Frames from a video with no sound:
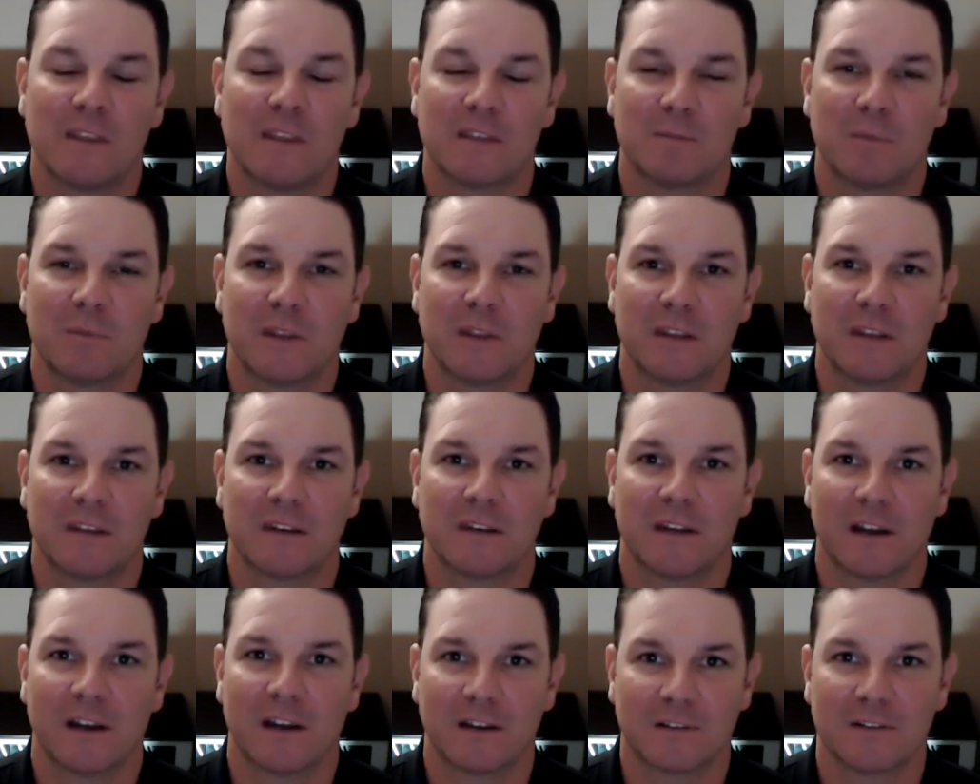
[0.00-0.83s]
to be the
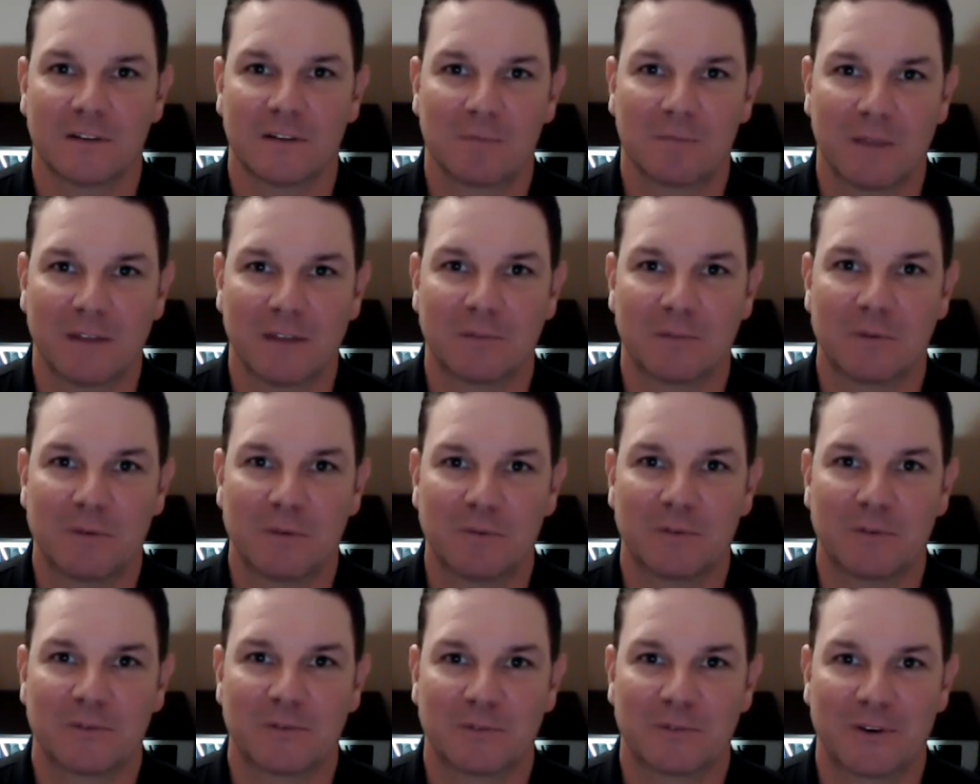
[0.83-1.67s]
doctor that makes
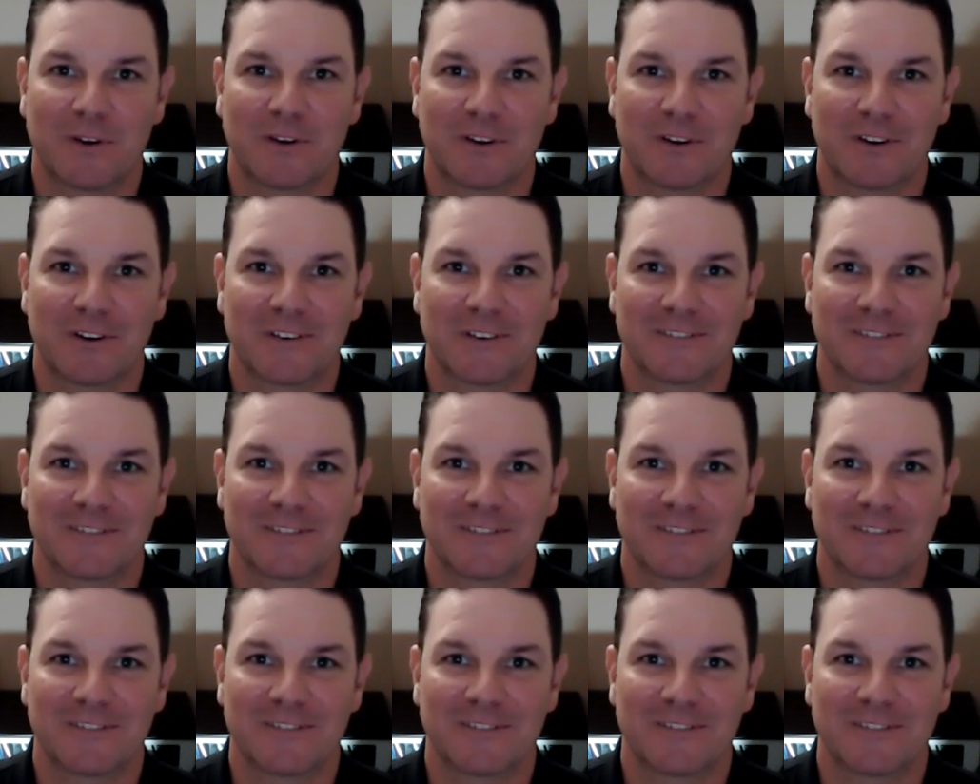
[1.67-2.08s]
people stronger.